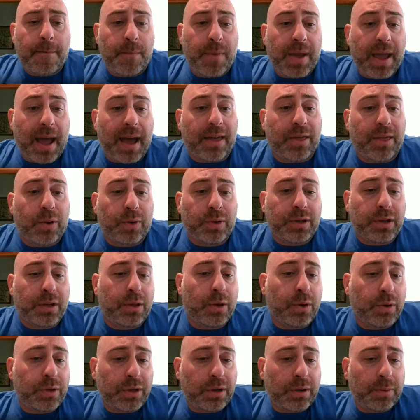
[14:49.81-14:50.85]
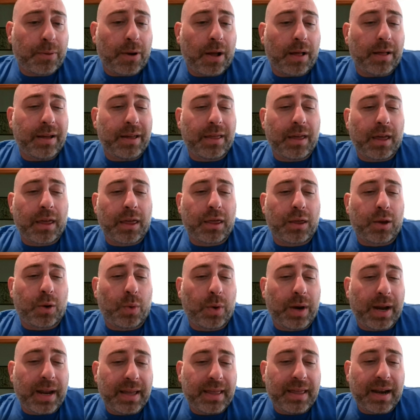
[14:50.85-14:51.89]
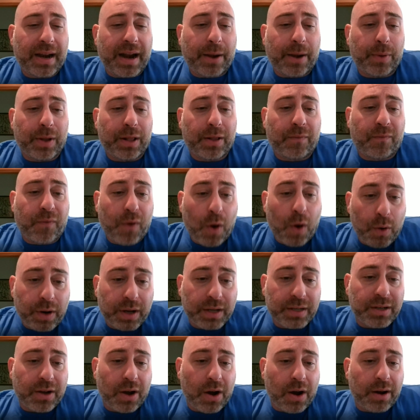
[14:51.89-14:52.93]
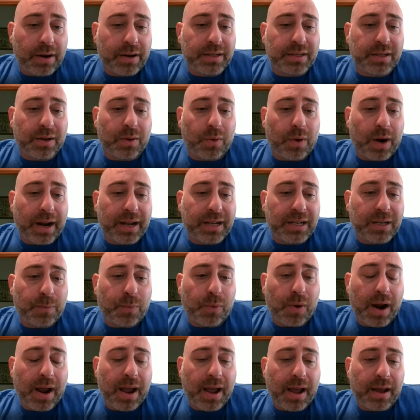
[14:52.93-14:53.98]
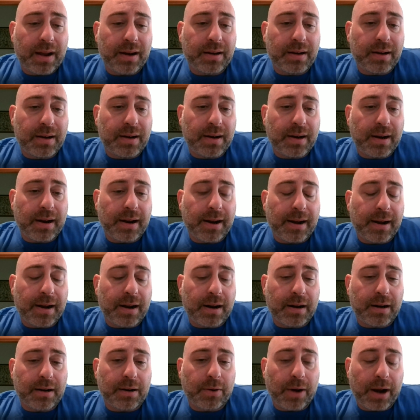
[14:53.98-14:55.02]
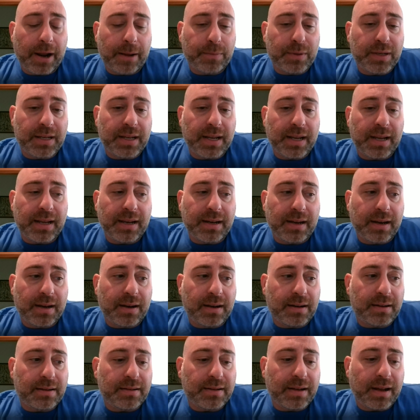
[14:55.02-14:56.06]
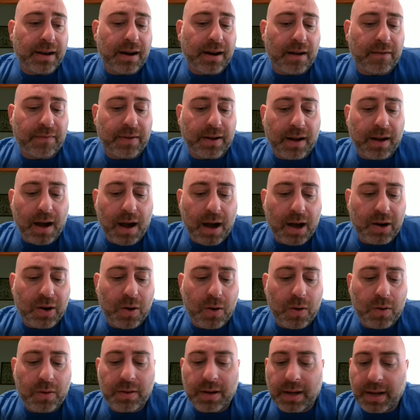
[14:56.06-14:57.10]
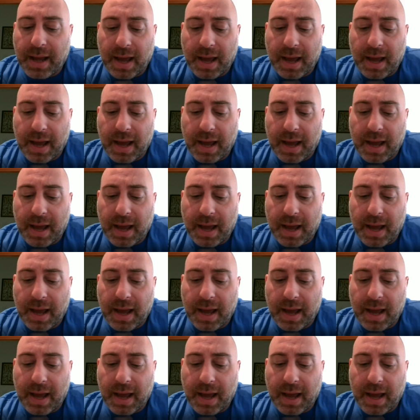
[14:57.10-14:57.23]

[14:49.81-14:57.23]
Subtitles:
But yeah, those are probably the three that I would focus on: is the rice bran, grapeseed, and avocado.